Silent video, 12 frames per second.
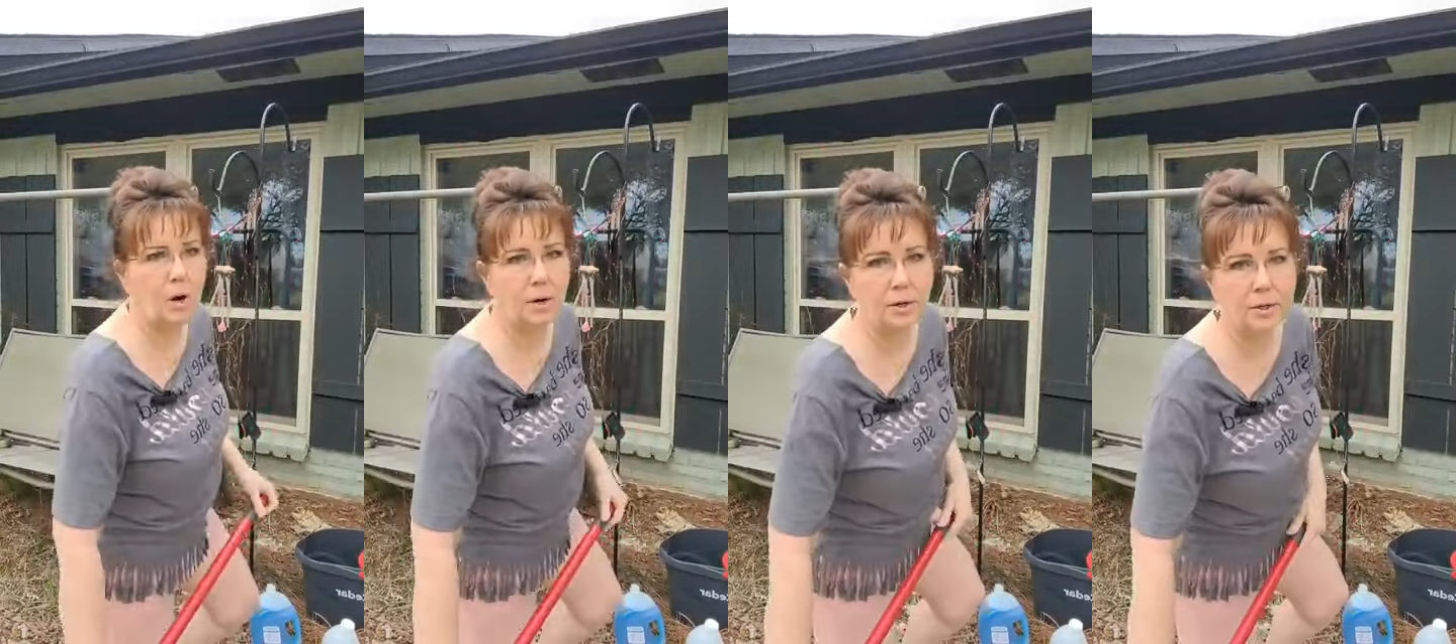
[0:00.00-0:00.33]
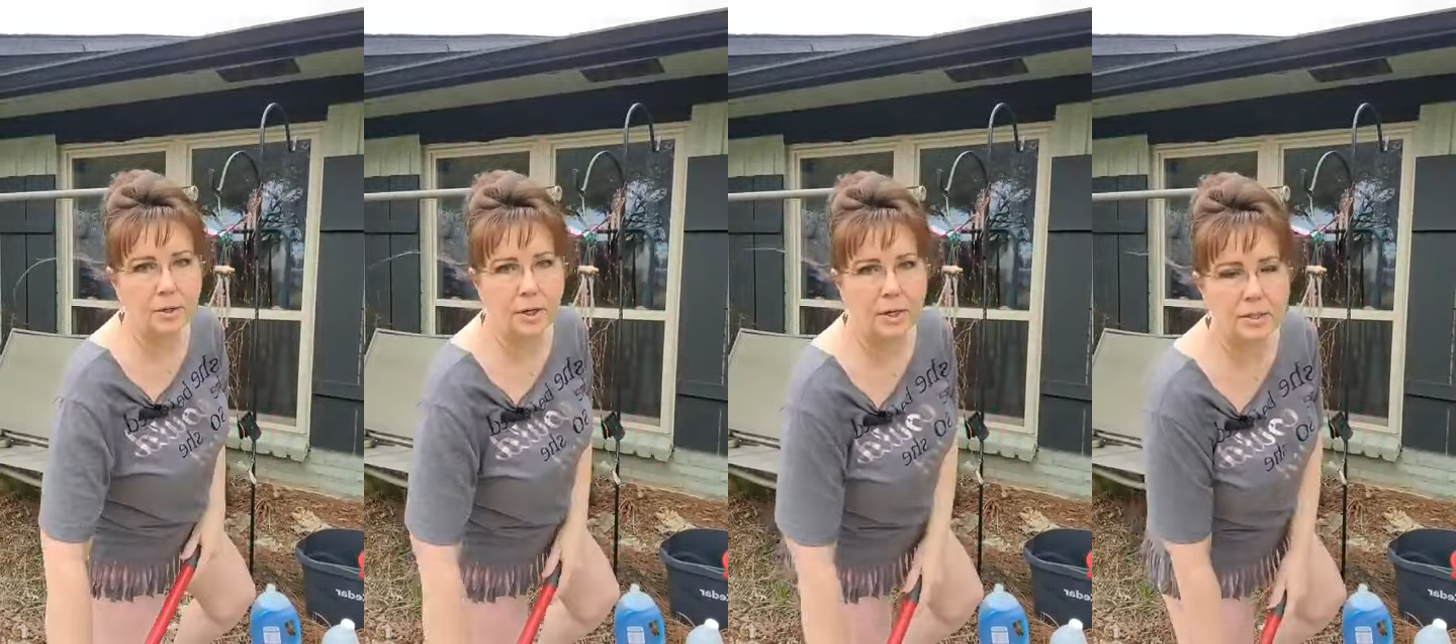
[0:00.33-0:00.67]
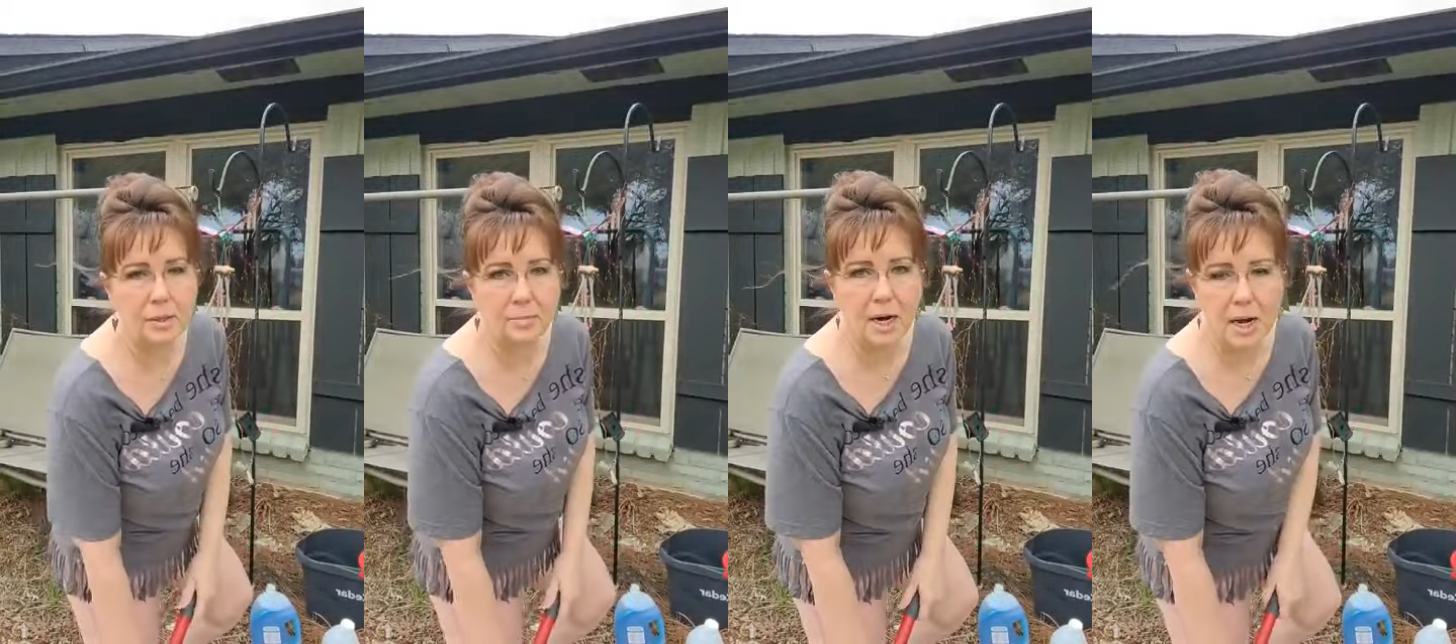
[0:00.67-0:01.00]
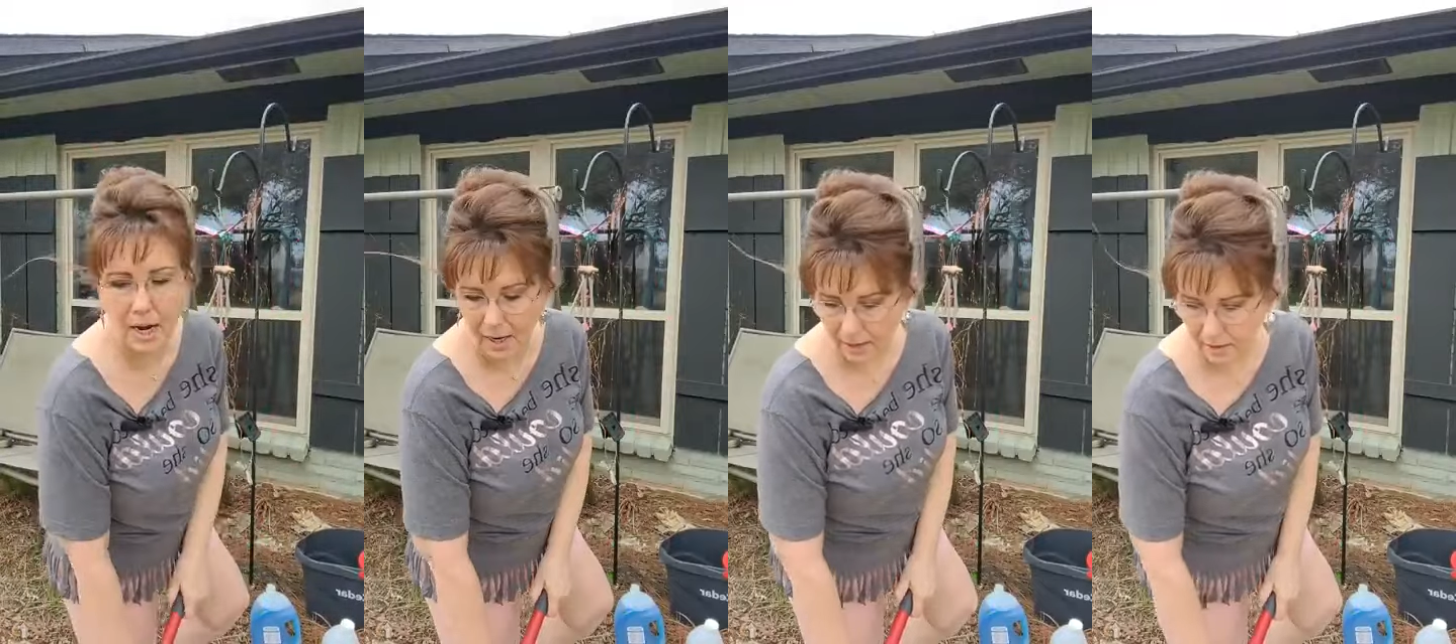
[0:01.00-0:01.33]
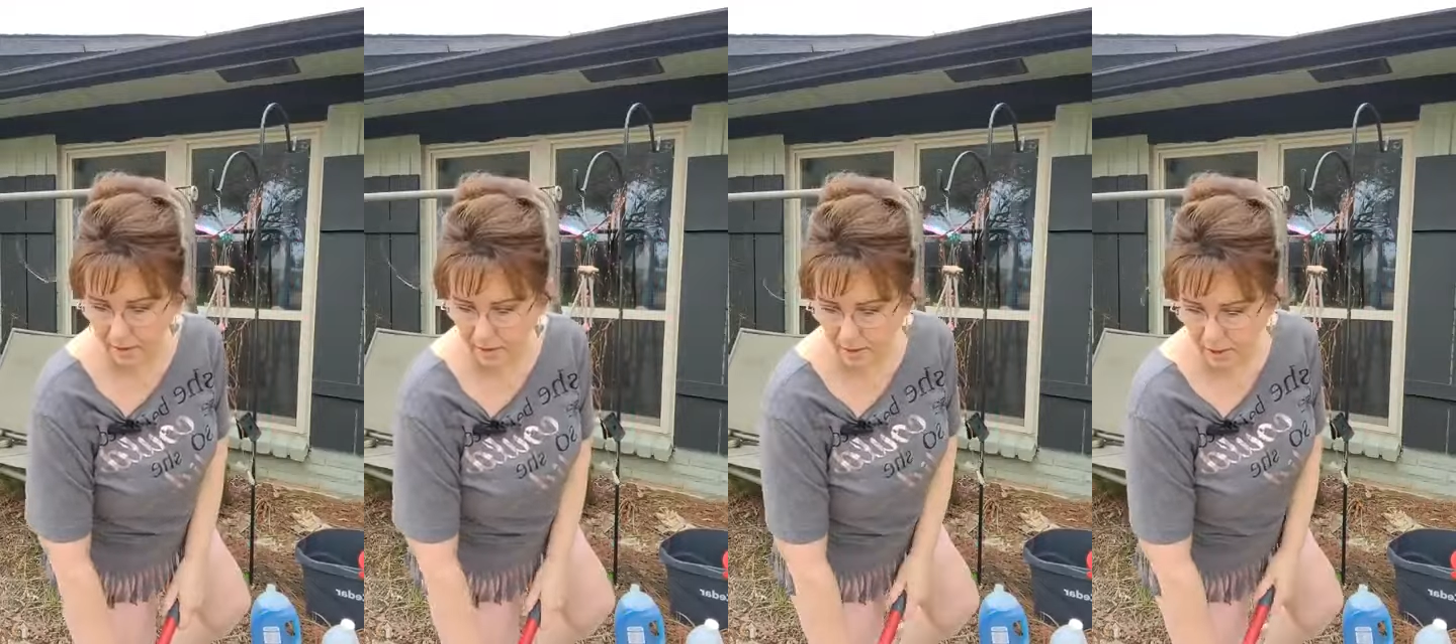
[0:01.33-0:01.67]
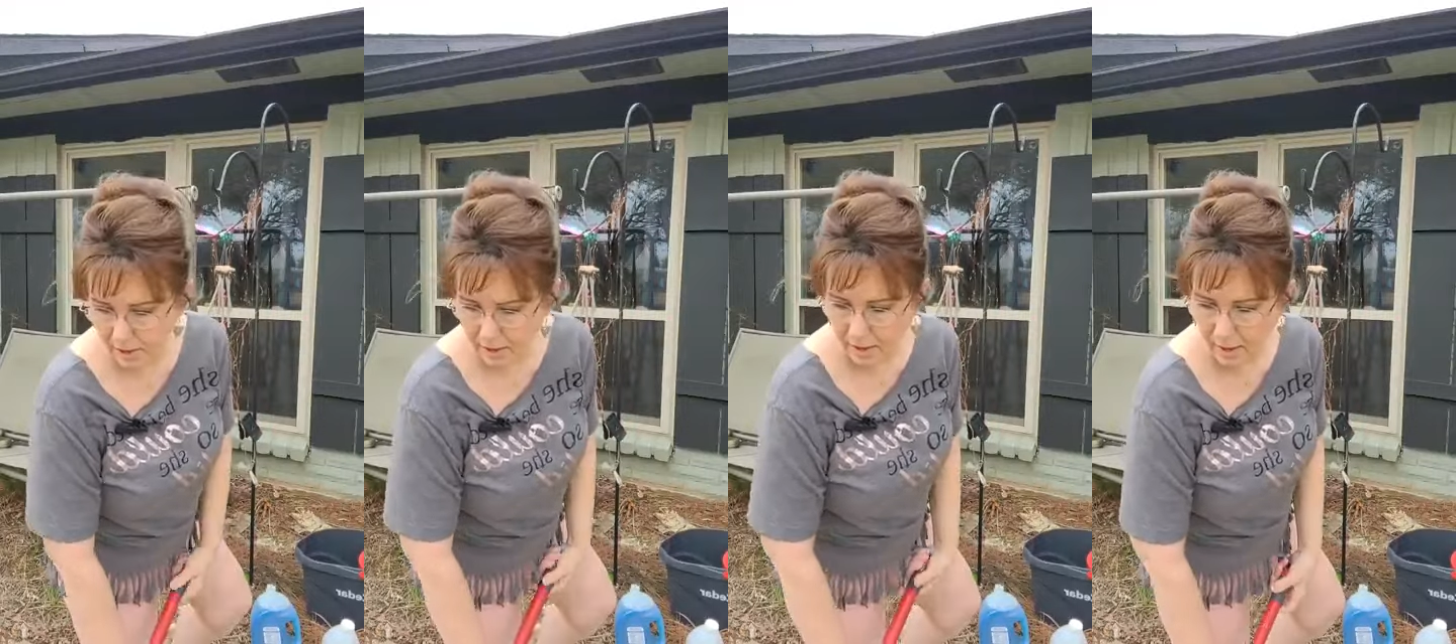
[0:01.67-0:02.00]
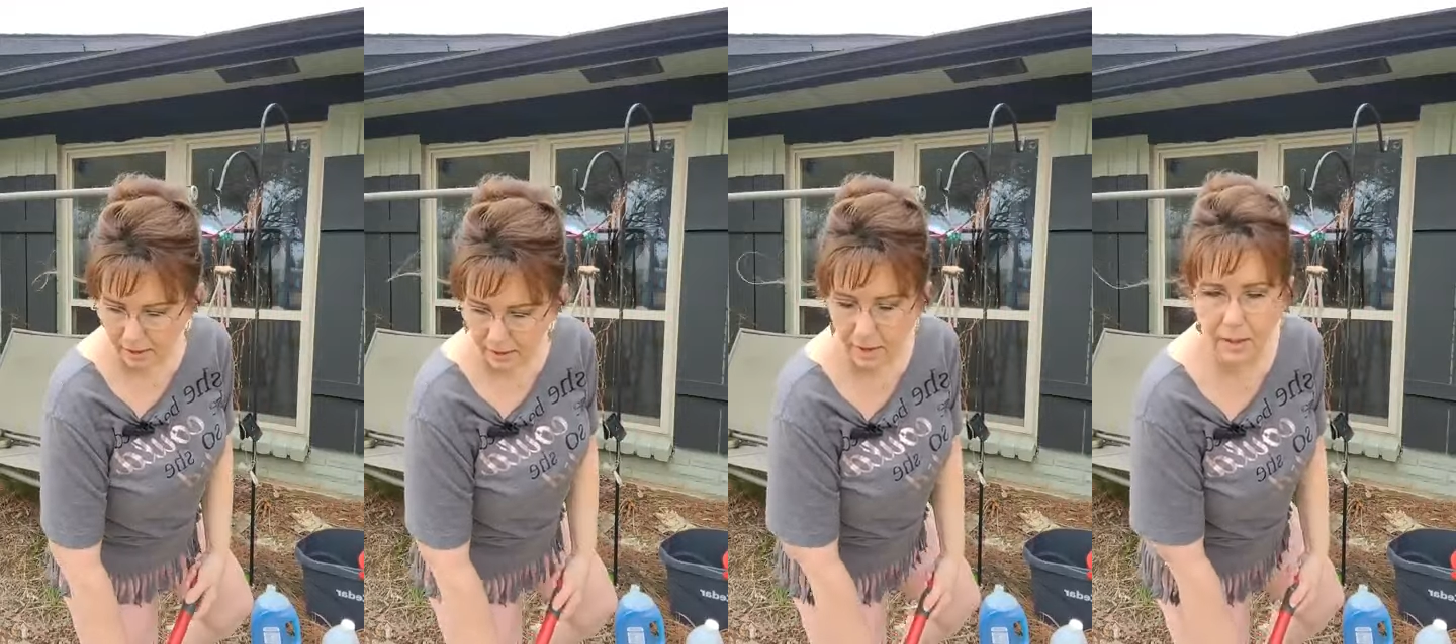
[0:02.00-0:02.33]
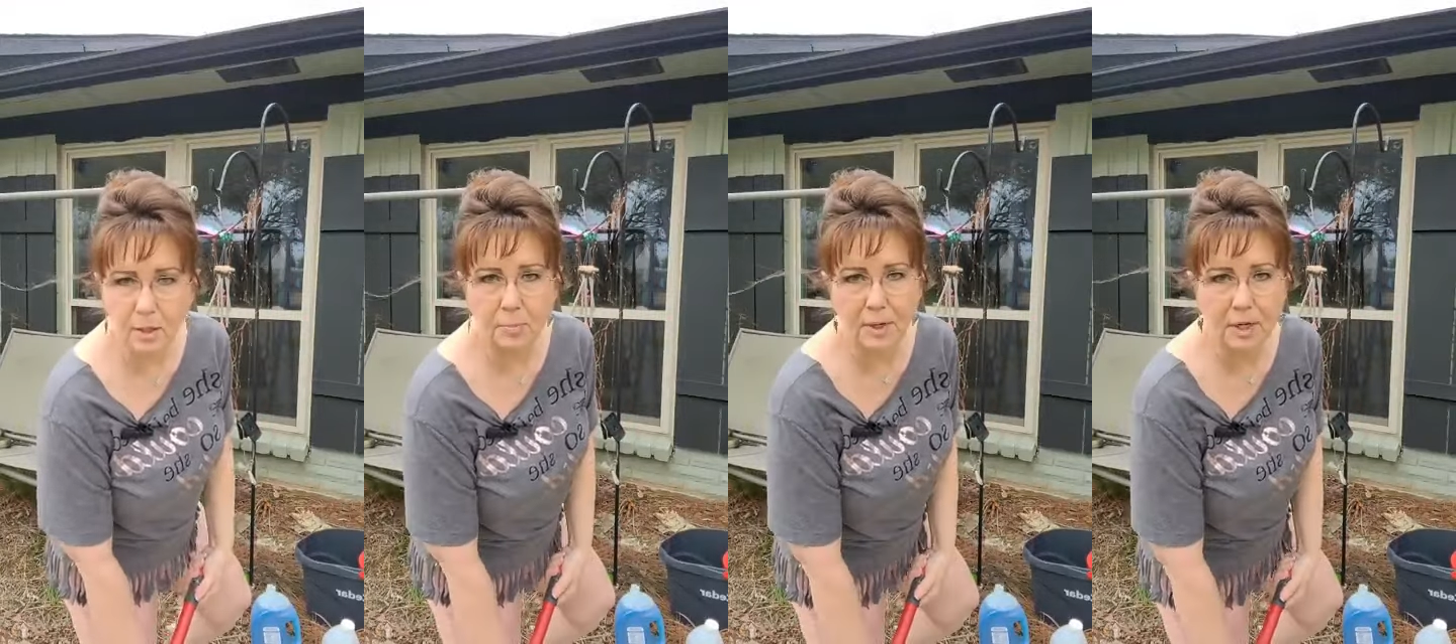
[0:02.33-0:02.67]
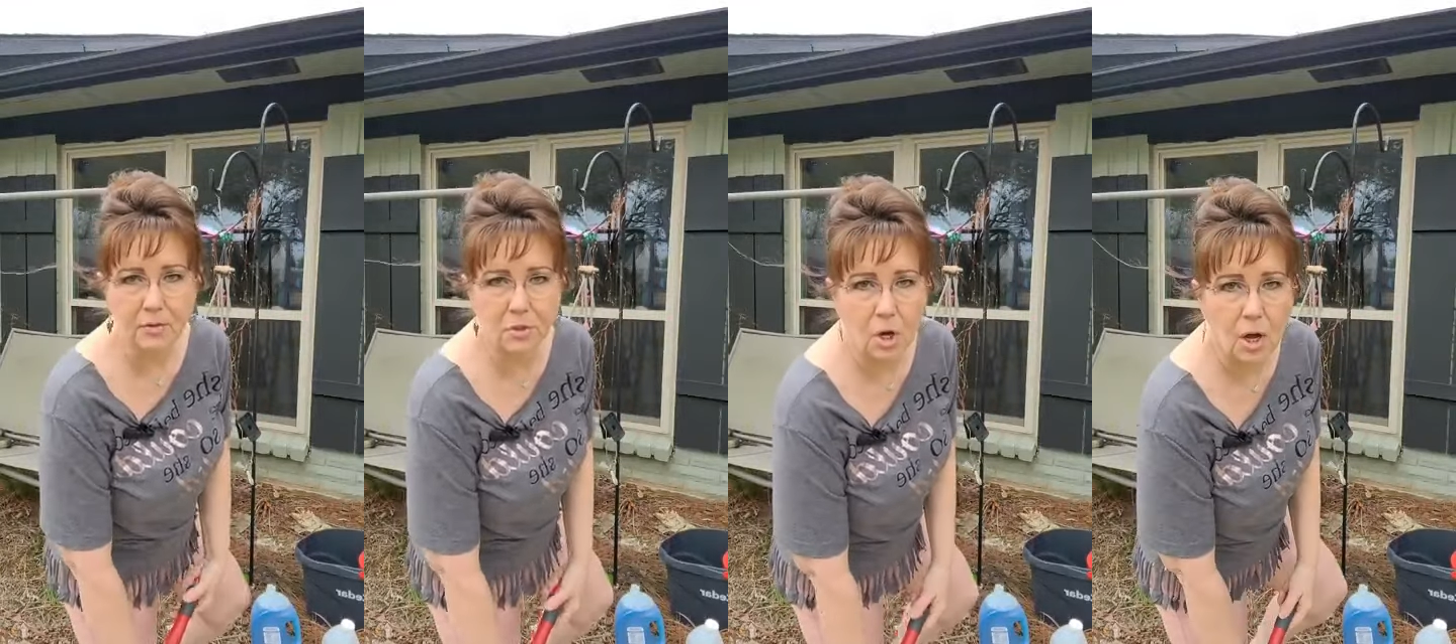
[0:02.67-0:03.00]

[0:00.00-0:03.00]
water is I'm going to add a little bit of